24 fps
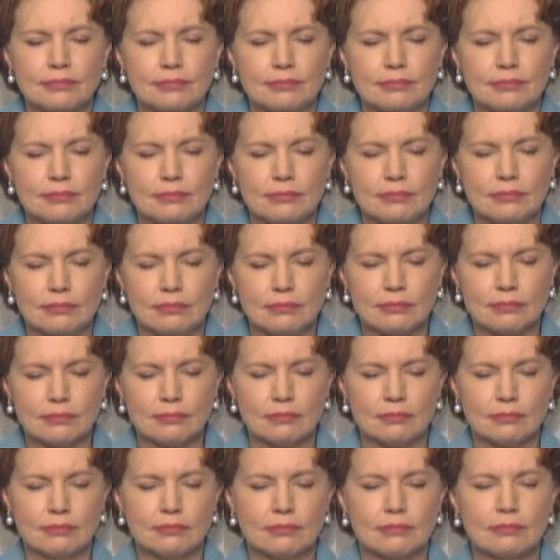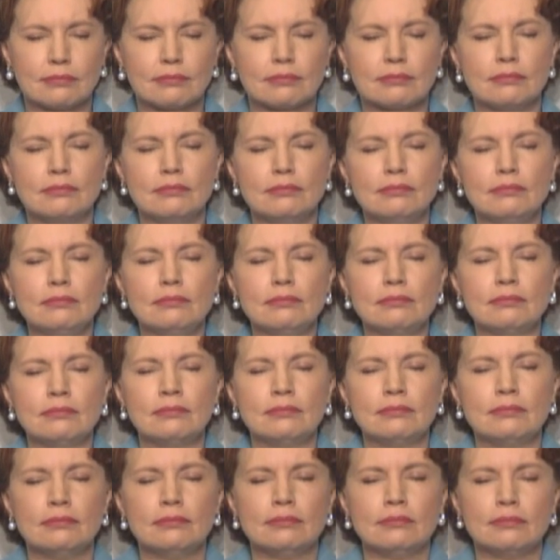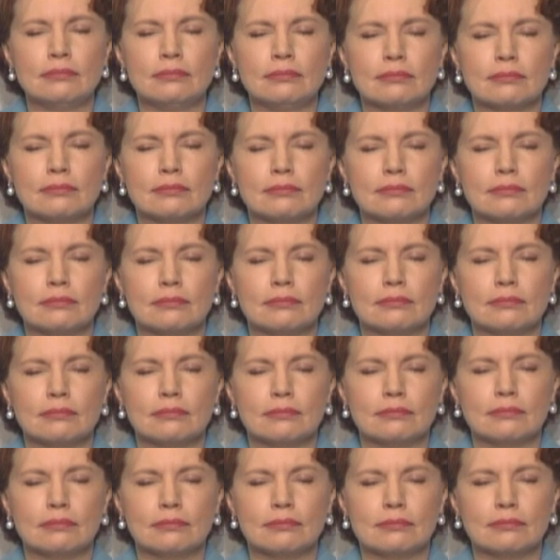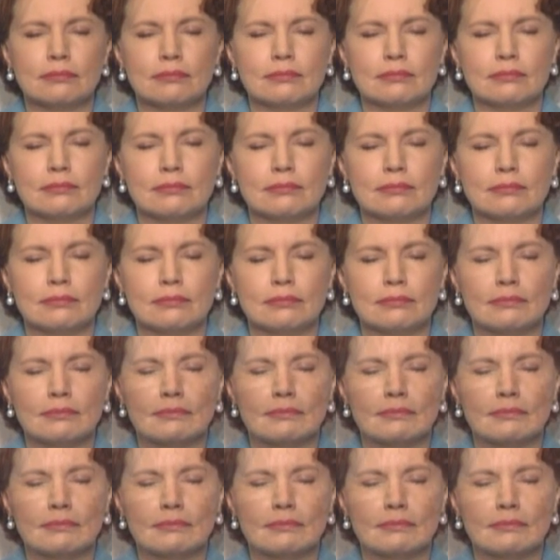[no speech]